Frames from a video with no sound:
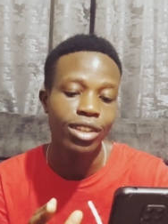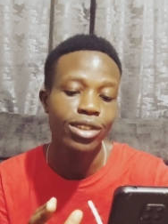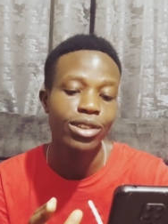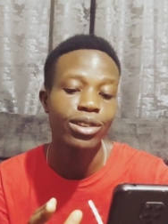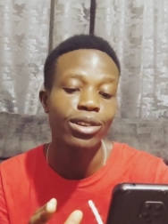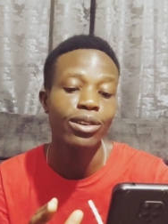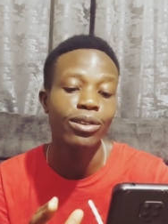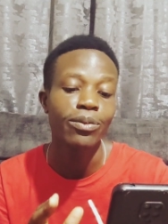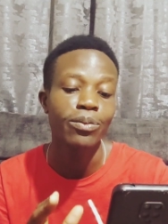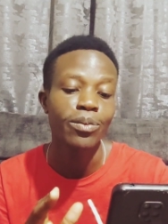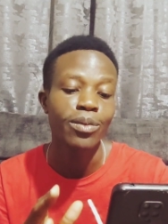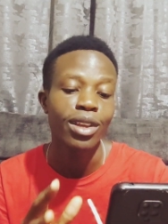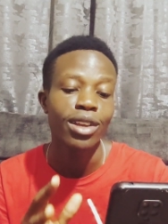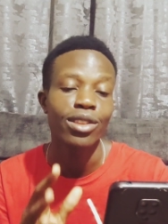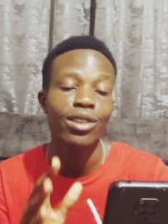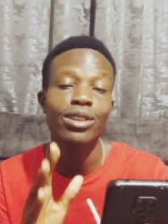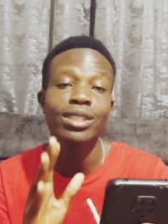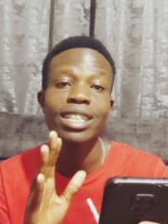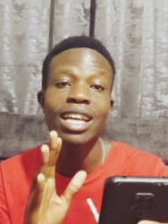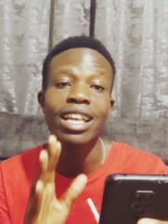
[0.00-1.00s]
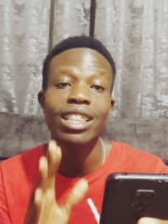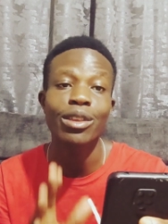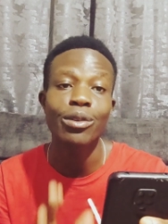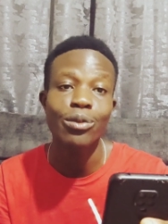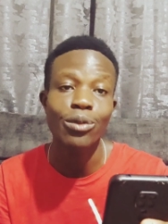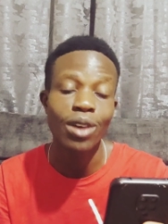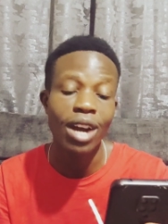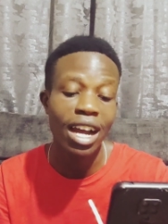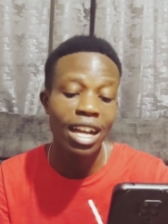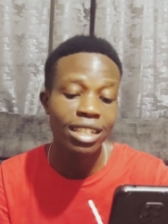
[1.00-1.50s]
You know, those are the
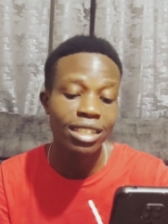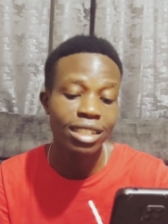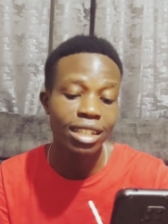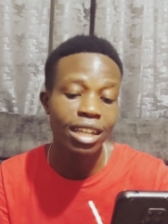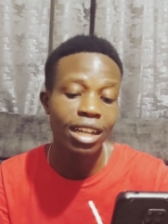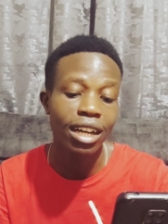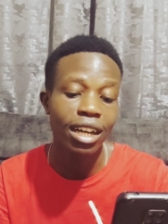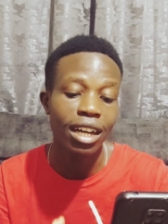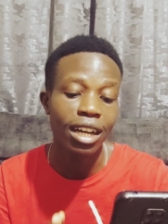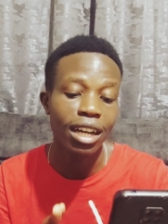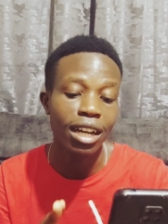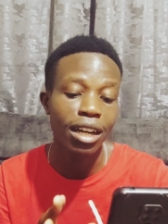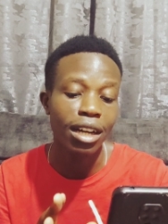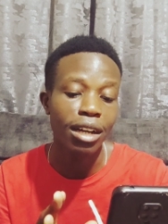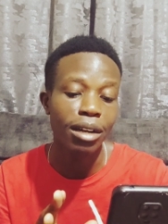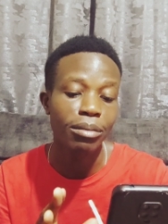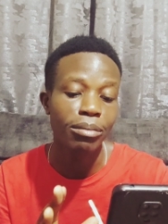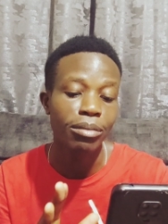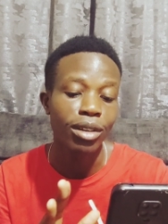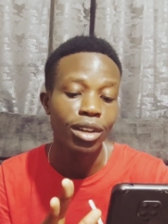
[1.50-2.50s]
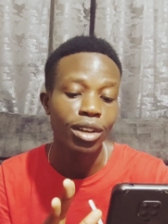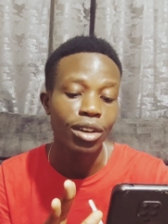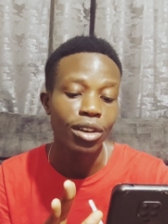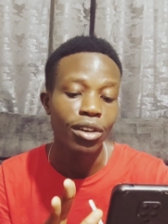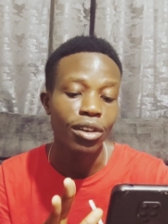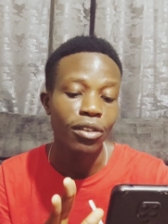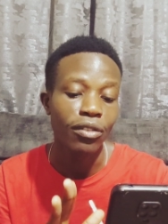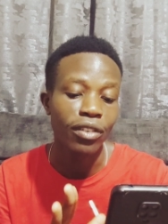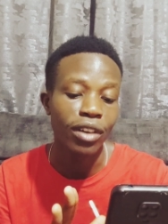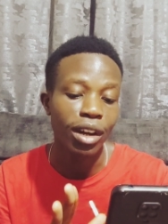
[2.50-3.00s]
words um,
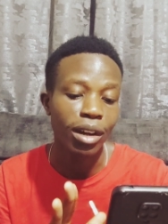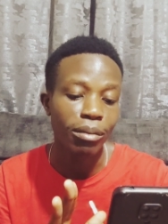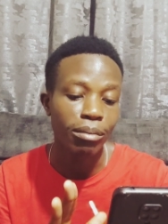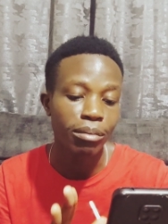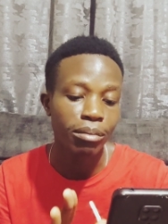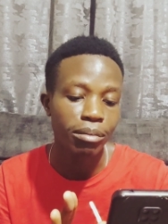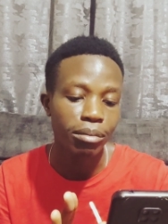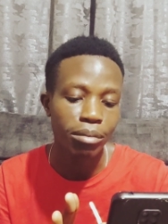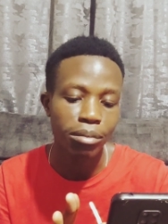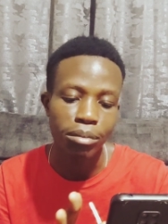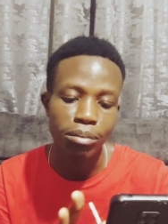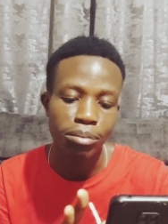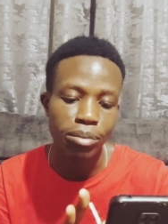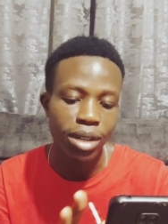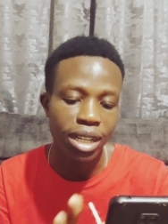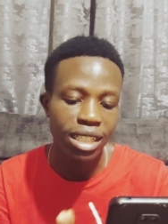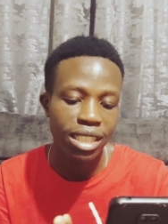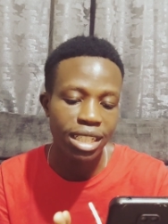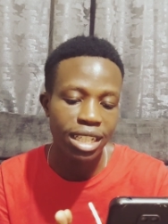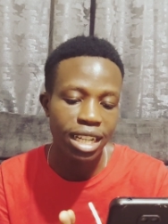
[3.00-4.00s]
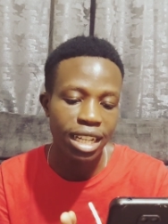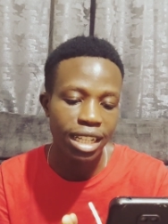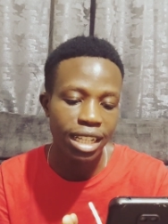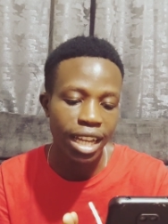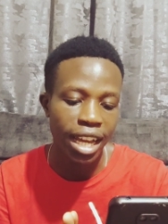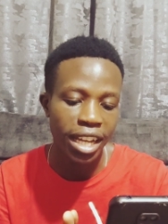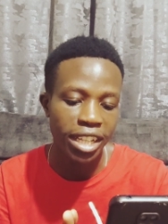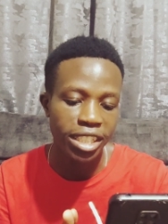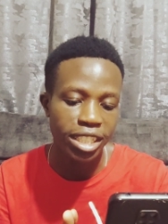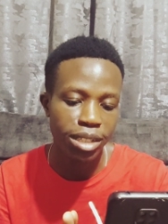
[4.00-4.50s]
of um,
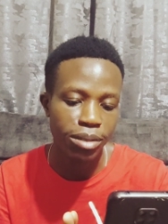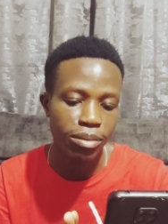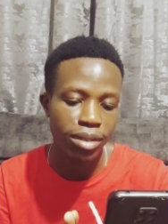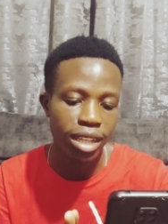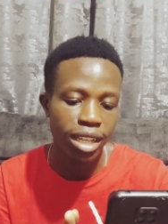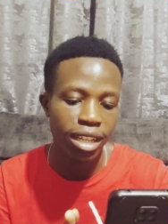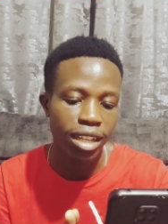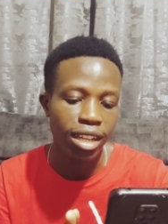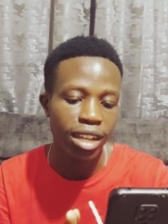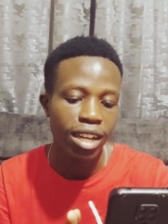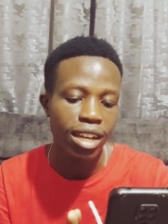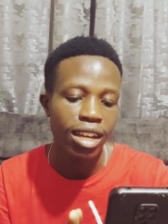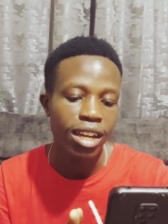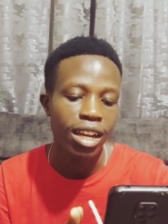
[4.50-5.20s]
President Ndayishimiye